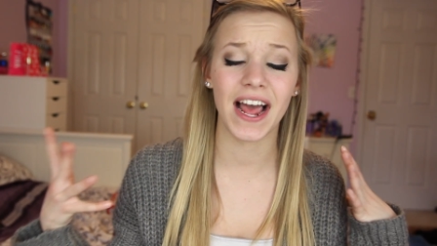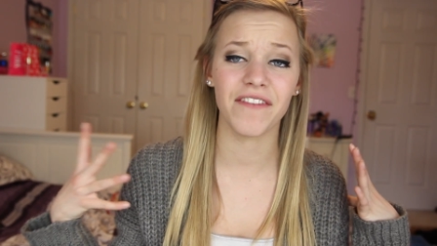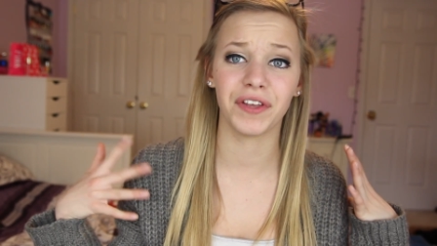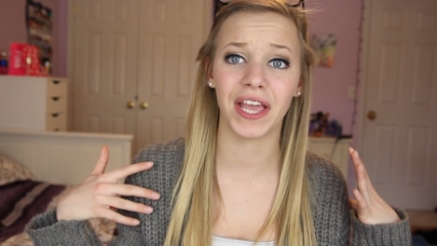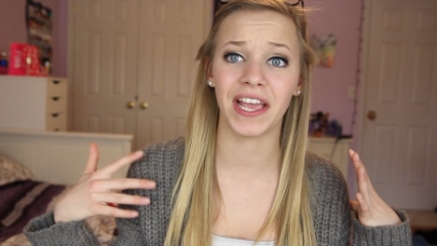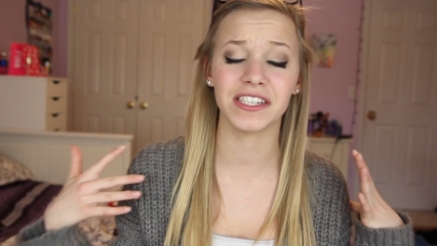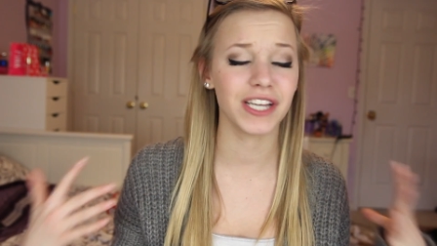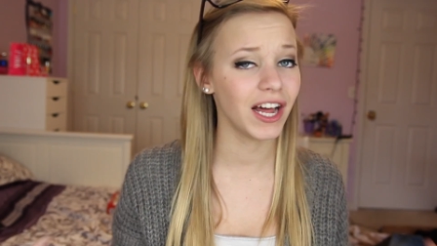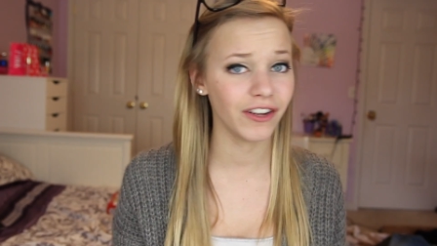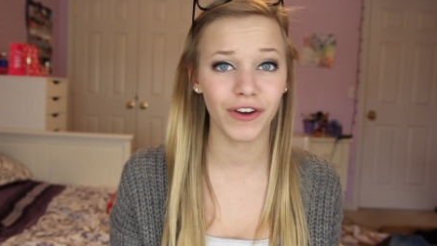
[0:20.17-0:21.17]
I've been getting a
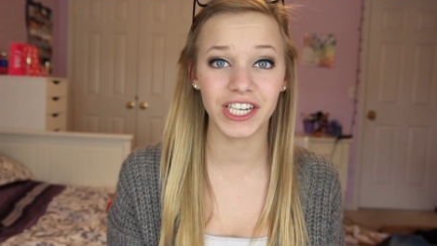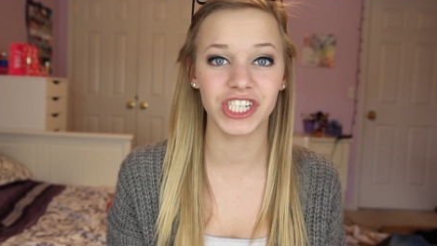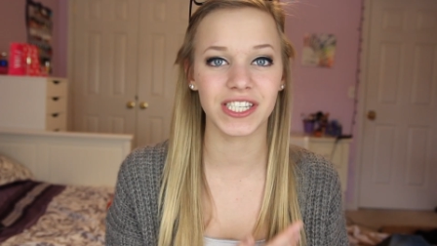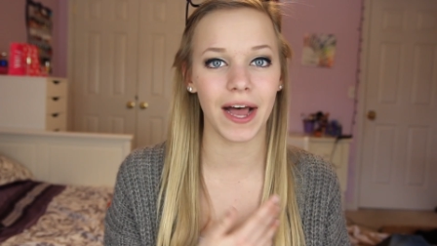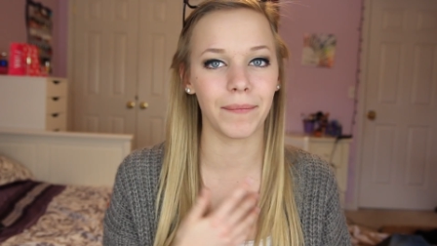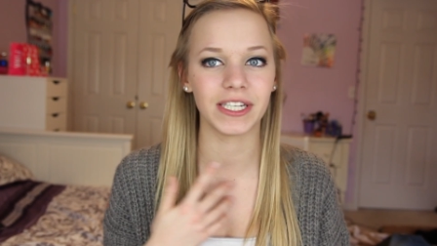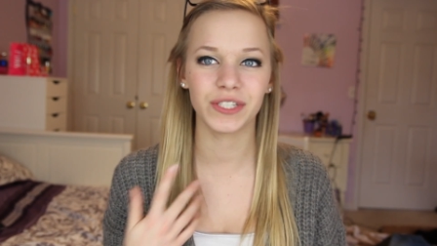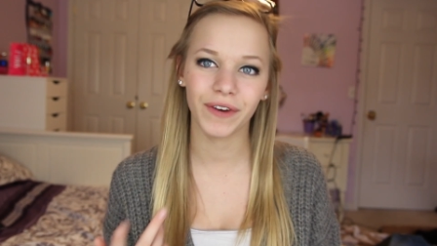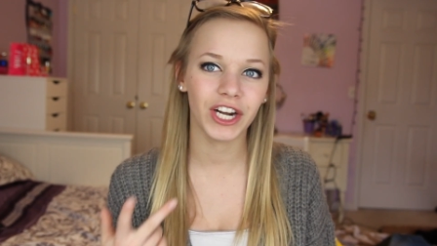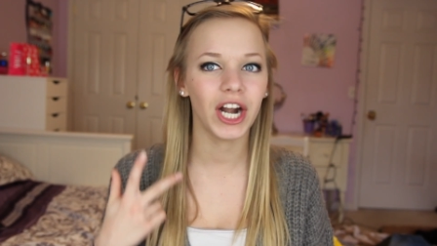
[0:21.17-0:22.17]
ton of questions on my
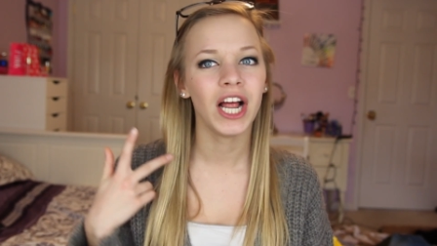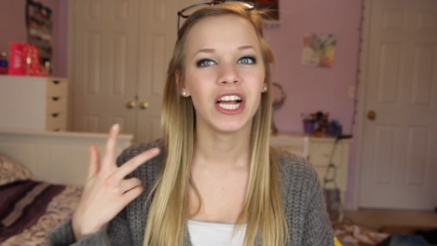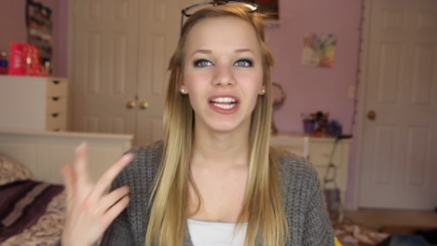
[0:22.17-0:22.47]
Twitter